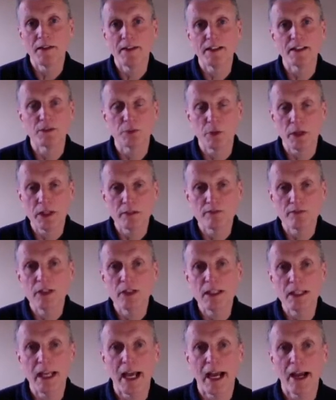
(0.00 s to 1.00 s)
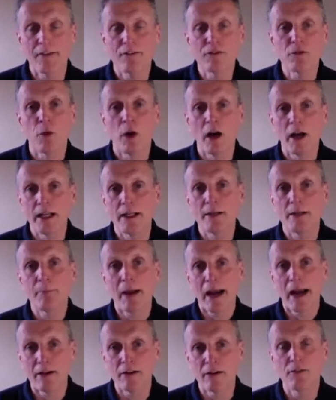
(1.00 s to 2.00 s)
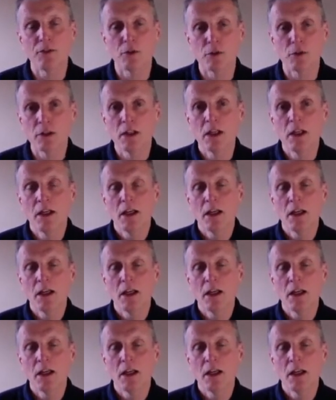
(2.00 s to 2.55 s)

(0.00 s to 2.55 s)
this, we can really have quite powerful